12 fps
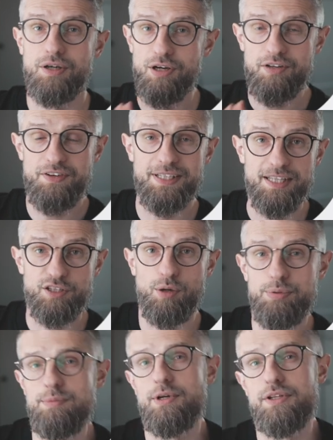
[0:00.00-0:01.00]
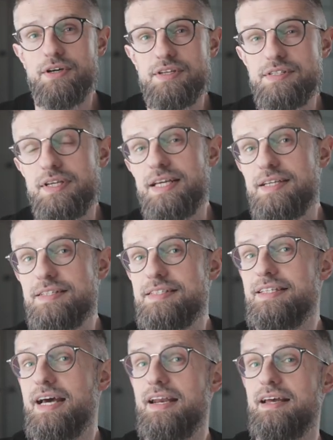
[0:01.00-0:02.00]
The only thing that Optimal does is
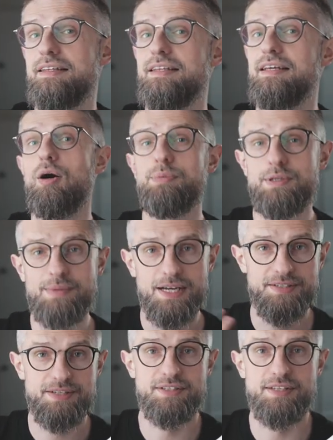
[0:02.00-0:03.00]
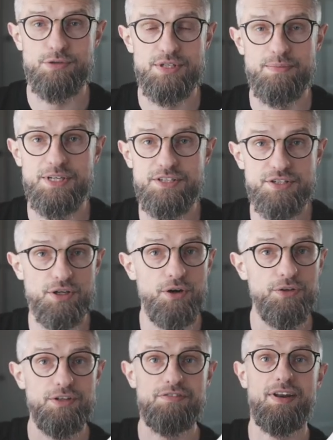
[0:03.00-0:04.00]
that it optimizes those images
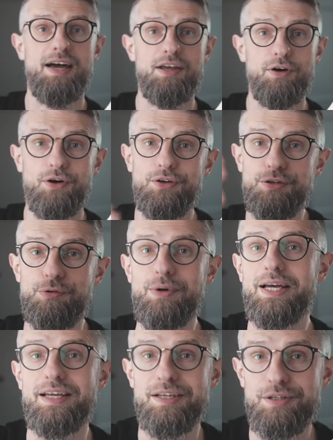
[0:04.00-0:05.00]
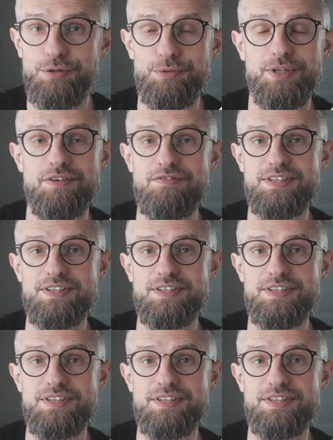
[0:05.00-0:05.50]
on the fly, on the way to the